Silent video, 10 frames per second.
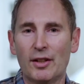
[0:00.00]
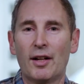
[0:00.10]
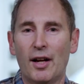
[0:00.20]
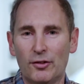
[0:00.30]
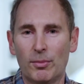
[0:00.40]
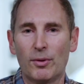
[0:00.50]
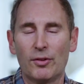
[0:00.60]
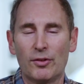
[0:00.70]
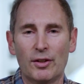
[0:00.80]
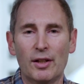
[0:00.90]
to
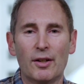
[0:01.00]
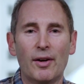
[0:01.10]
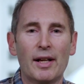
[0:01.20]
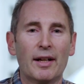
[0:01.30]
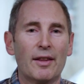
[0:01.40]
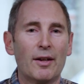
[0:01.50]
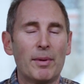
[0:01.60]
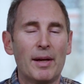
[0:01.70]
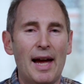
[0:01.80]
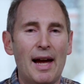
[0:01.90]
customers and iterating on their
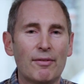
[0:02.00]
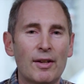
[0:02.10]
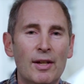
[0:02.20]
behalf.